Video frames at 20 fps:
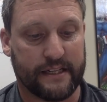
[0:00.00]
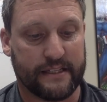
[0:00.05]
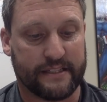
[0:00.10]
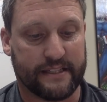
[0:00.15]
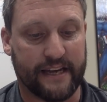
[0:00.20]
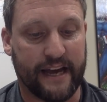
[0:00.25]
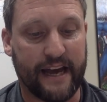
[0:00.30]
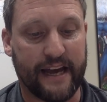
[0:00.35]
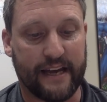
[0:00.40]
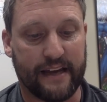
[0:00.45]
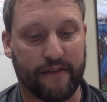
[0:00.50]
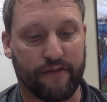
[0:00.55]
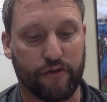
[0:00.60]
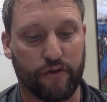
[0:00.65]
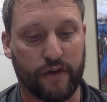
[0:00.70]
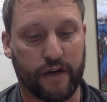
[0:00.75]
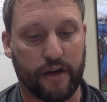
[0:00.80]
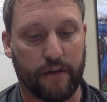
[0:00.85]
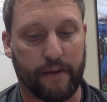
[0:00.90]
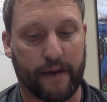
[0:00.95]
Today, if
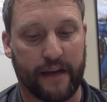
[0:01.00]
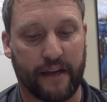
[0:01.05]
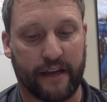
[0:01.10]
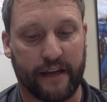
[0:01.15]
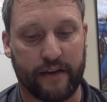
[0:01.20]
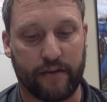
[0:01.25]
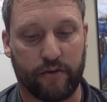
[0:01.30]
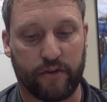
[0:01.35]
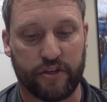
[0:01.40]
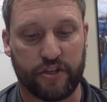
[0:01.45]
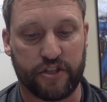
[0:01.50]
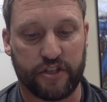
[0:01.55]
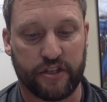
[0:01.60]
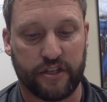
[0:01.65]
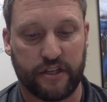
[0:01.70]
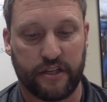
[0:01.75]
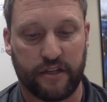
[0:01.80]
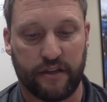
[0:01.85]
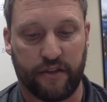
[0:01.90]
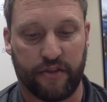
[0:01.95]
you hear bad language,
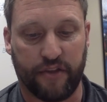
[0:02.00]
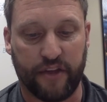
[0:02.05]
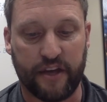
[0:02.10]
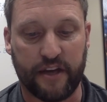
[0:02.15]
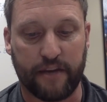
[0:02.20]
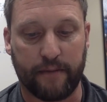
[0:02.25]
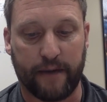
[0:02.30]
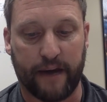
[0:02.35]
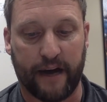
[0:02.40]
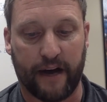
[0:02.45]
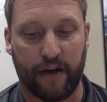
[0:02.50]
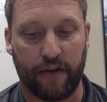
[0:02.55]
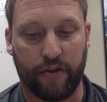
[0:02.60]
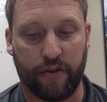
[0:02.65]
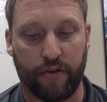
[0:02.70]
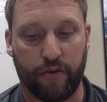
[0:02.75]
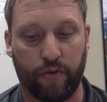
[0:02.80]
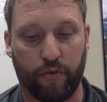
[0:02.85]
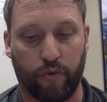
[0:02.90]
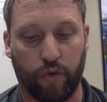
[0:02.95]
think about
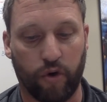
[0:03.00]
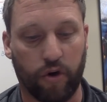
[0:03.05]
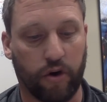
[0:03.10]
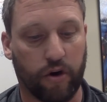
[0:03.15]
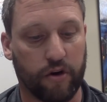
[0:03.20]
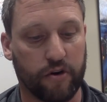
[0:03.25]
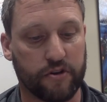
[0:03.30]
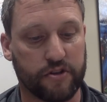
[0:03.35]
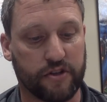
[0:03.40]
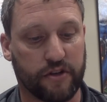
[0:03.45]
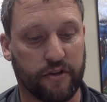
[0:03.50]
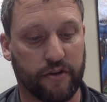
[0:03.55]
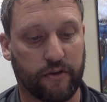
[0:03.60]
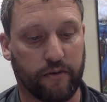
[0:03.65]
the words,